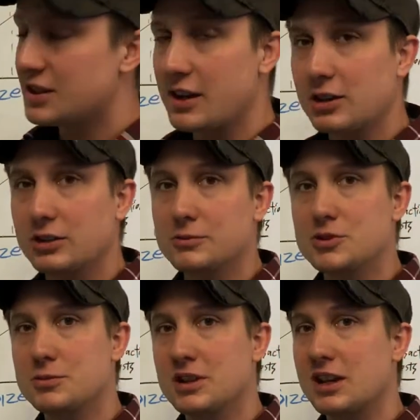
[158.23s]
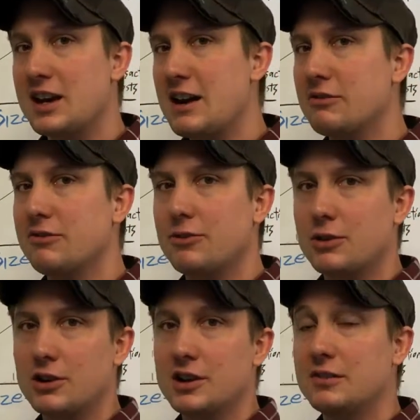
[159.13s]
cycle, in which we account
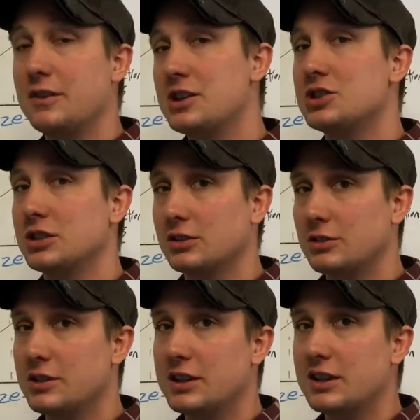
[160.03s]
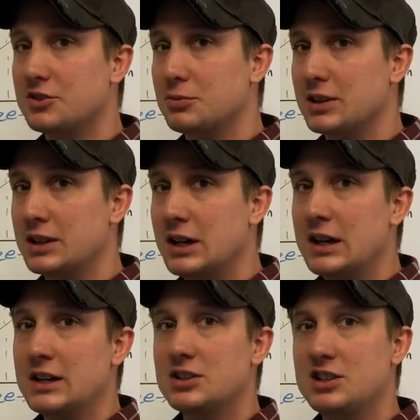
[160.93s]
for innovation and learning as we
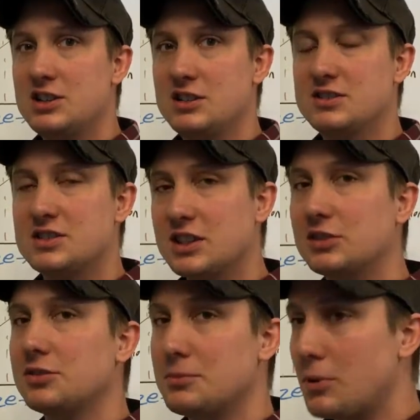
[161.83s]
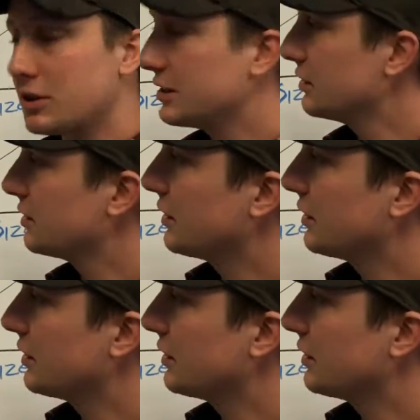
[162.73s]
signal the market